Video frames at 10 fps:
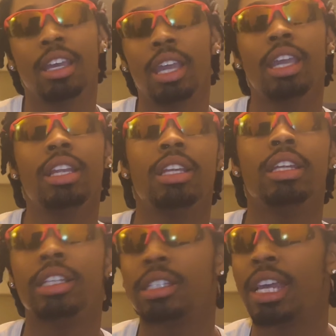He did
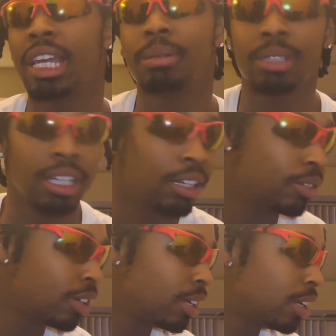the same stuff.
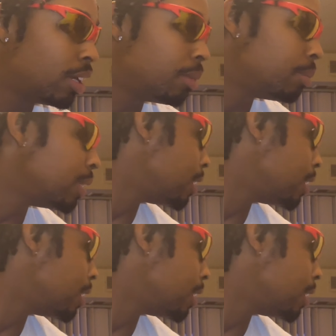But